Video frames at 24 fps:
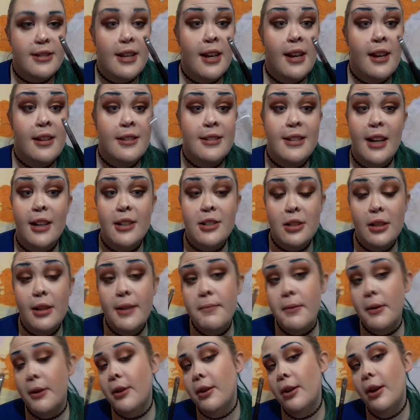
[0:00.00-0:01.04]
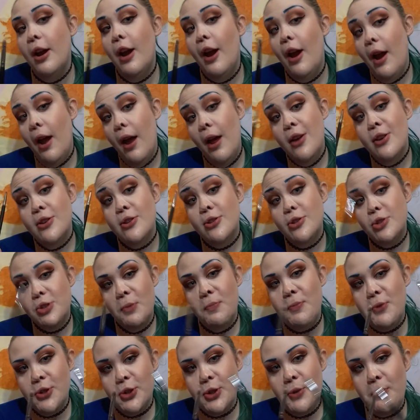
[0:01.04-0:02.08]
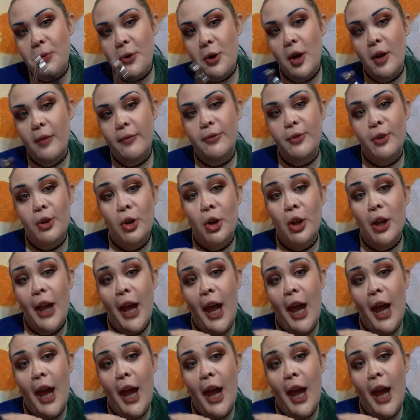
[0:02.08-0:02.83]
And it's actually been super, super helpful,